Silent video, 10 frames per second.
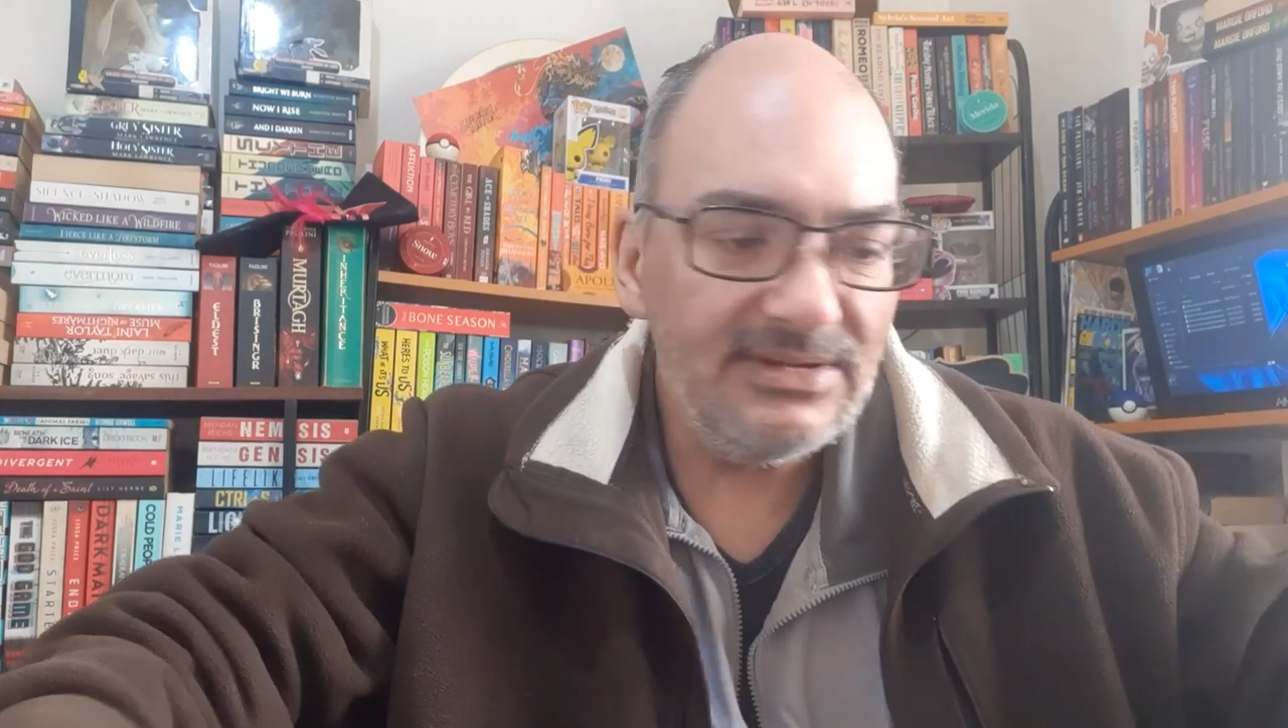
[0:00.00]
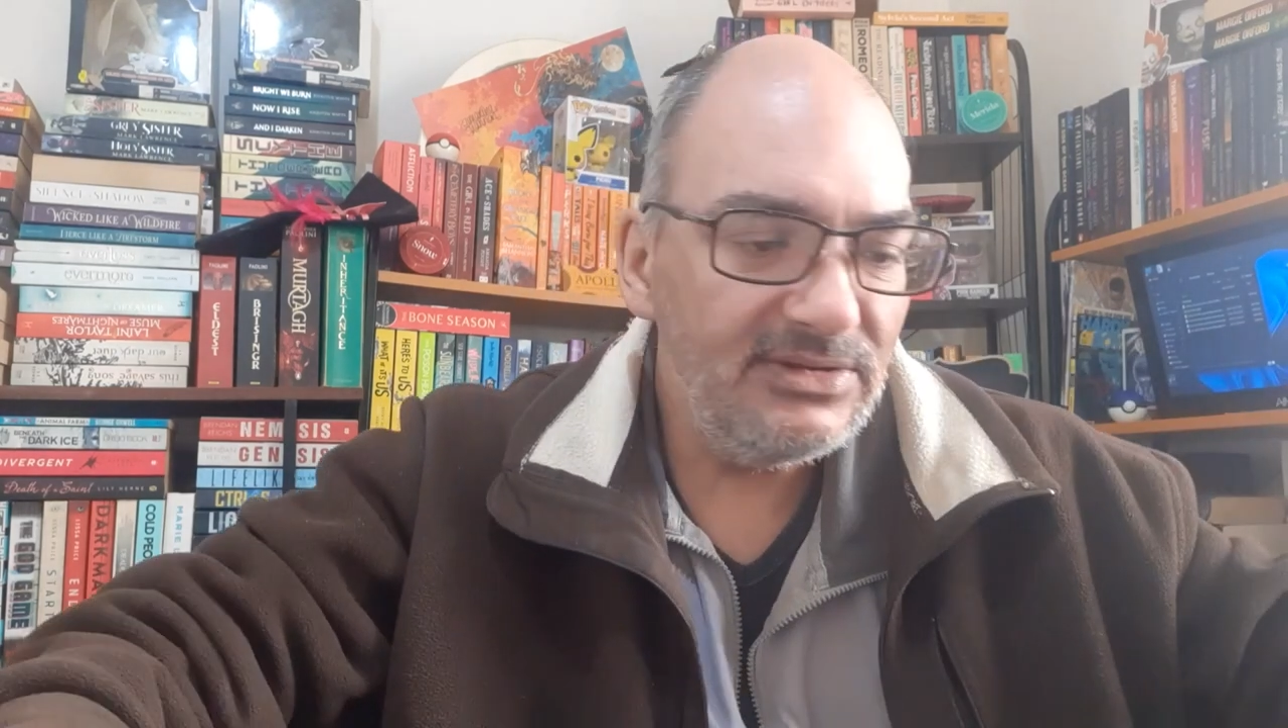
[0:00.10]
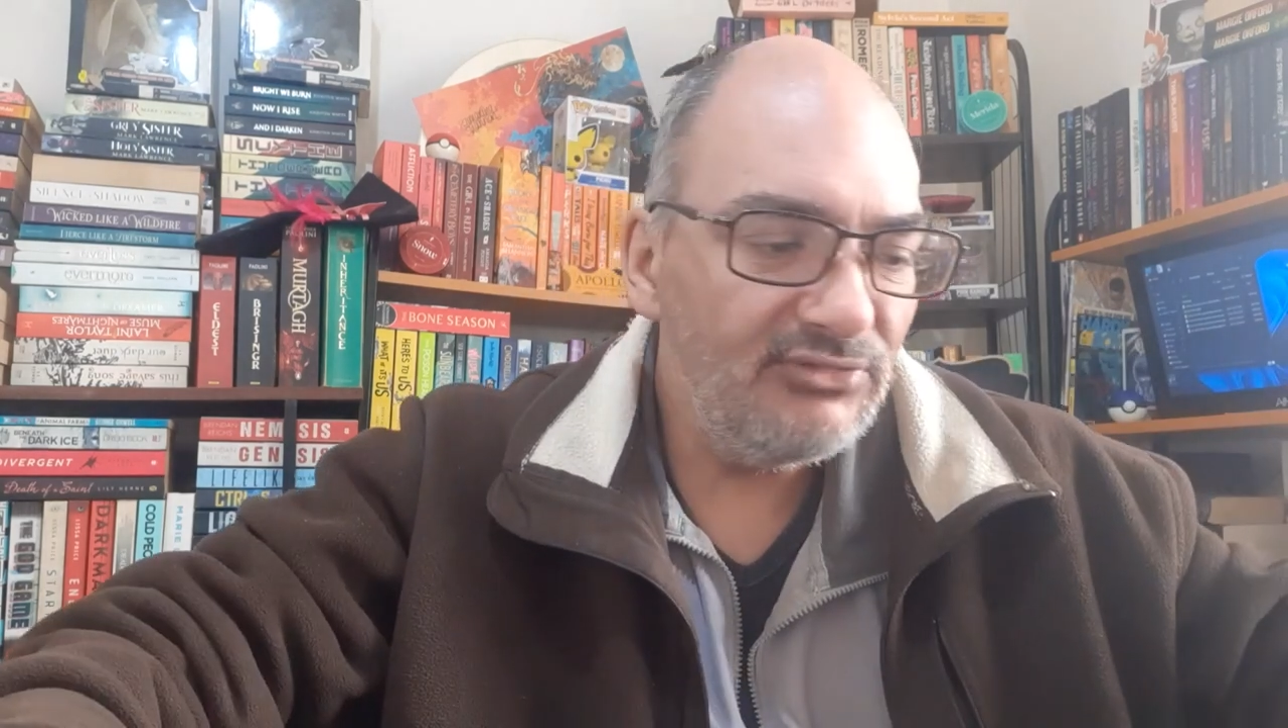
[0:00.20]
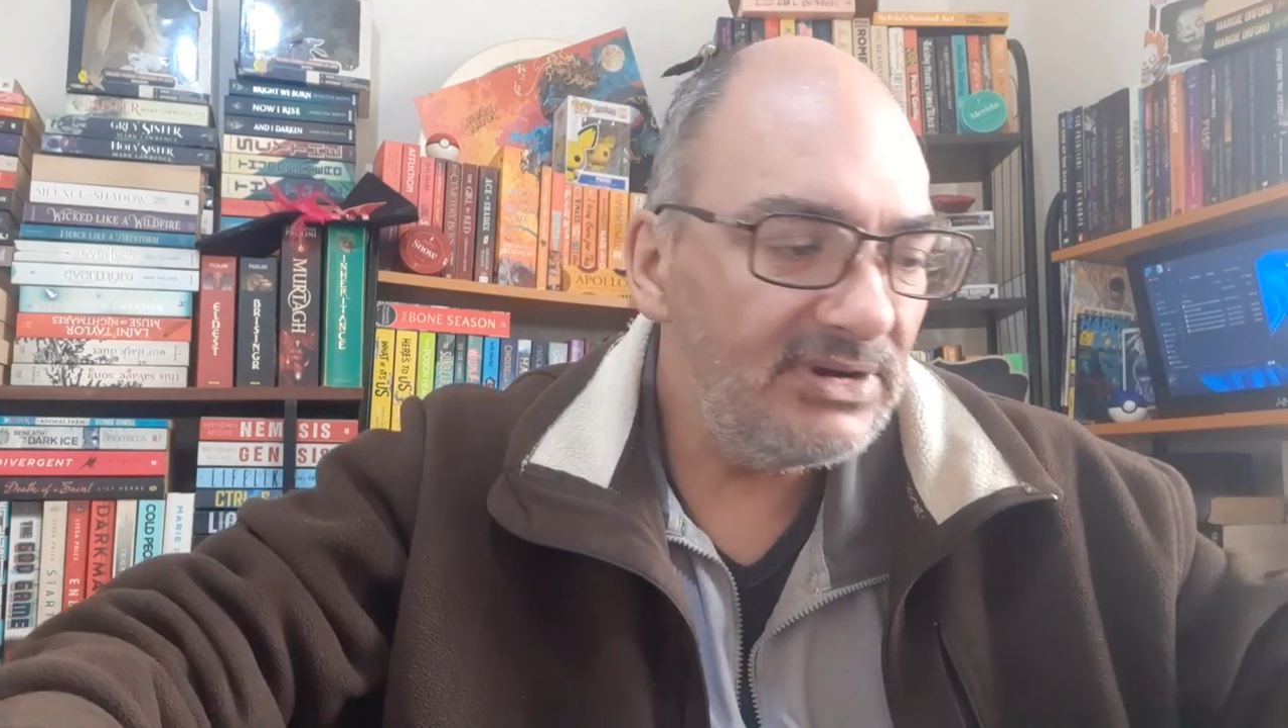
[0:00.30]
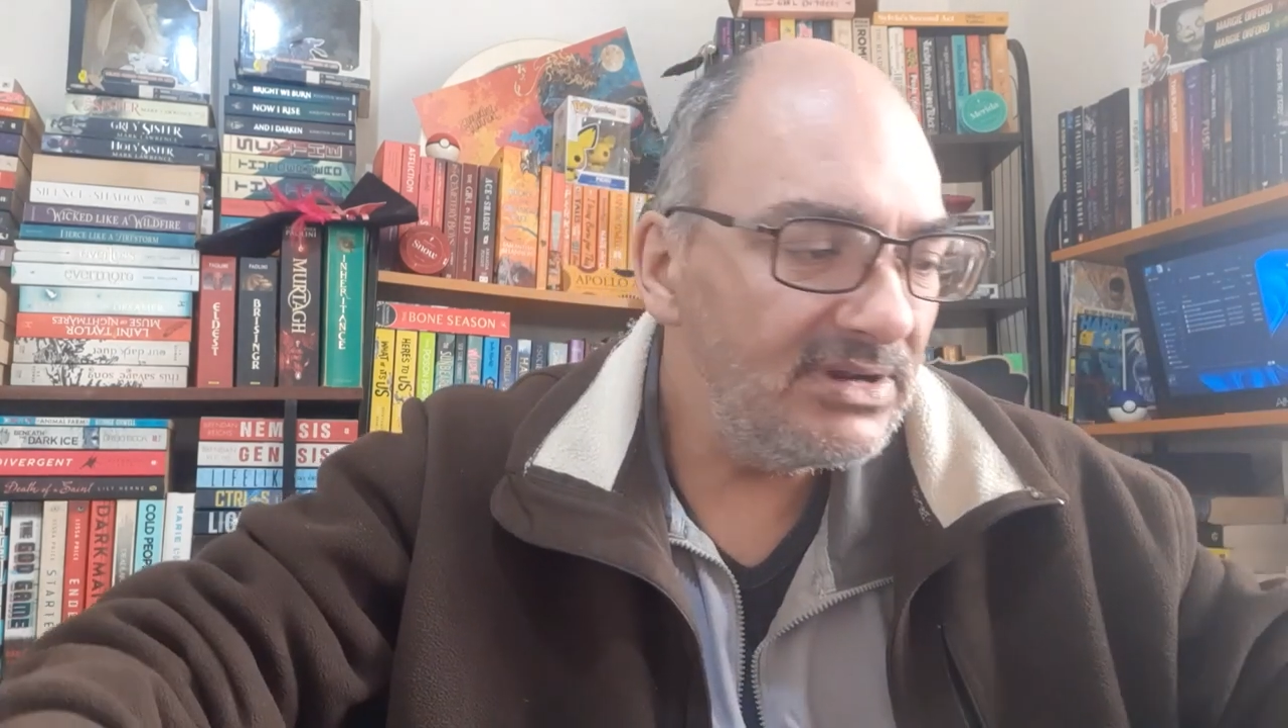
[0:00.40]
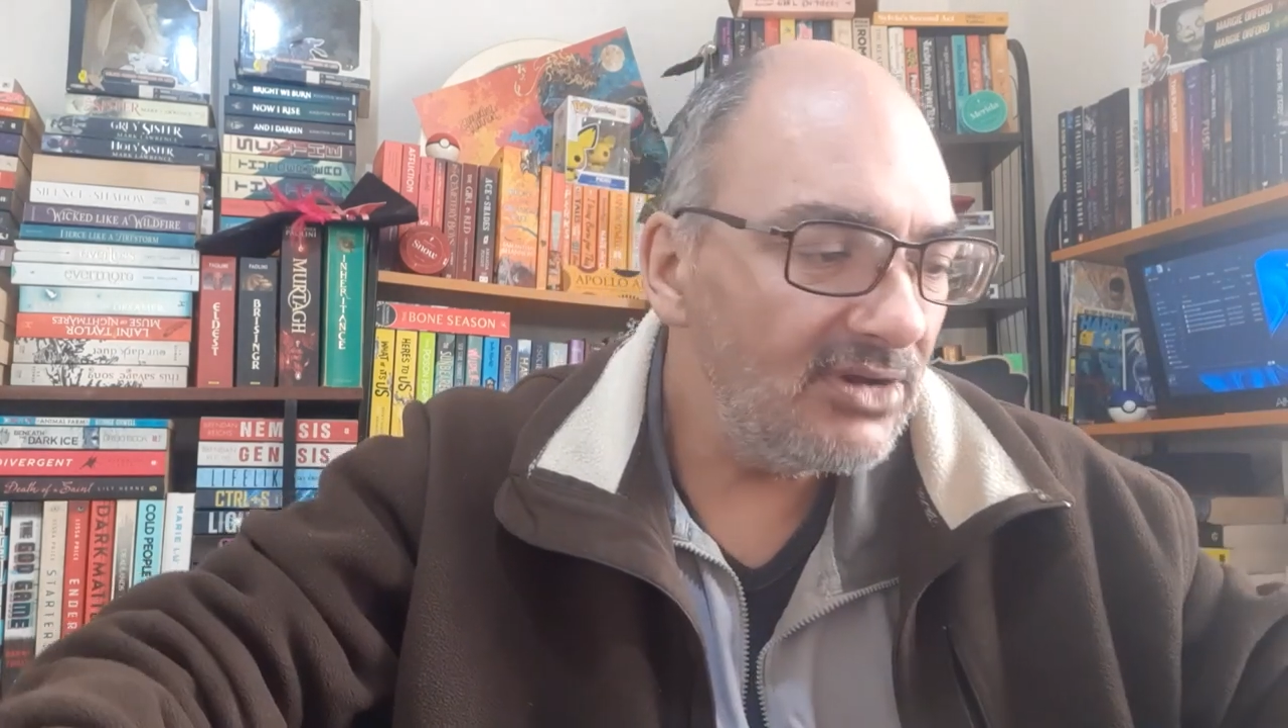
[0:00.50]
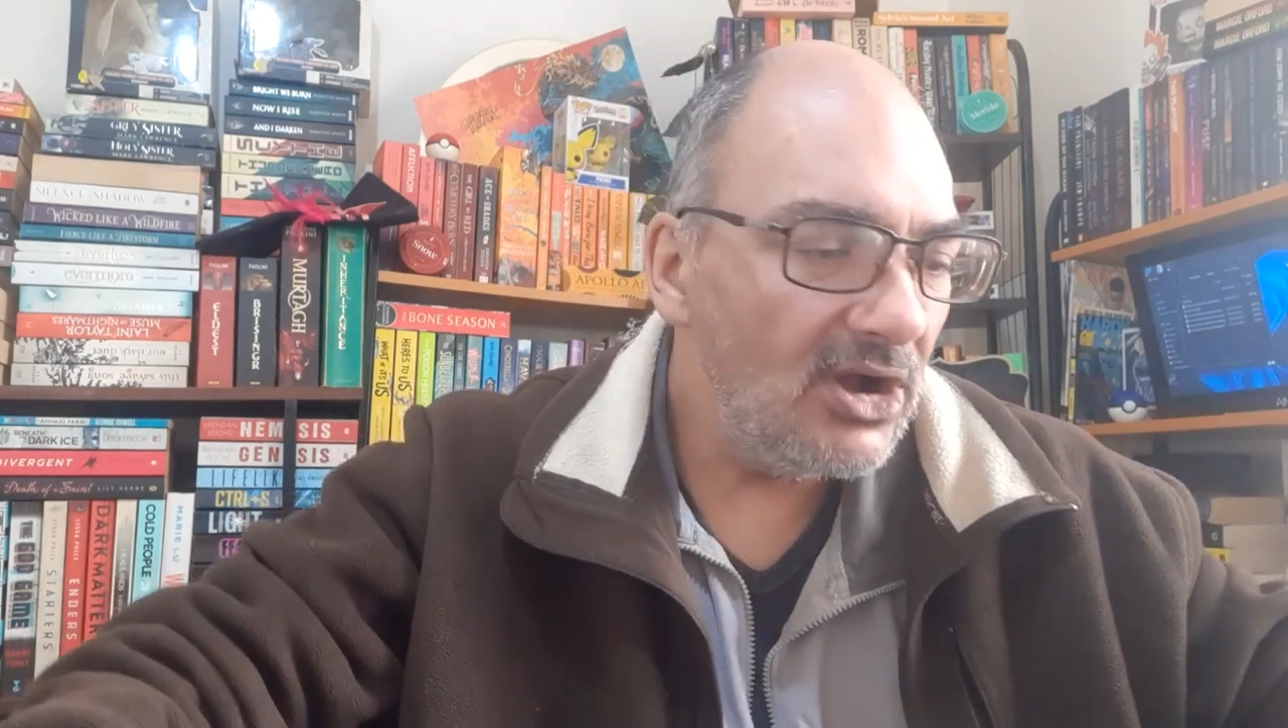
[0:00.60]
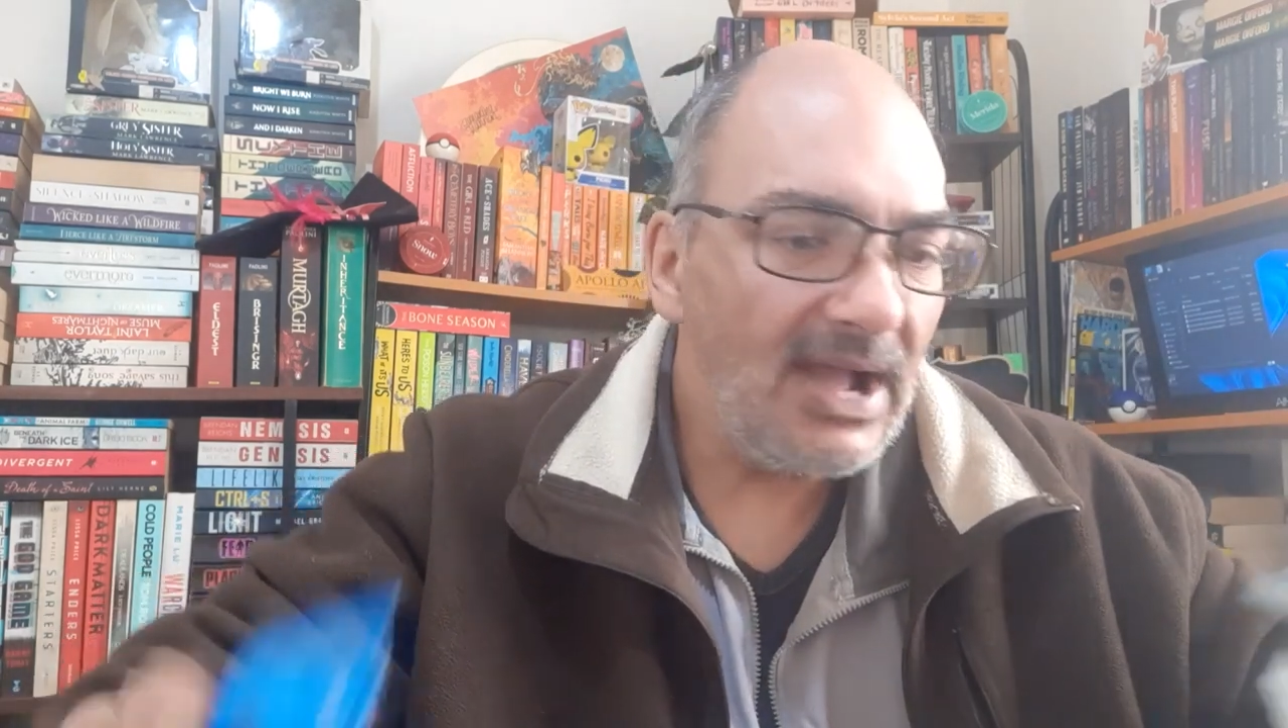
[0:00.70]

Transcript: new read along.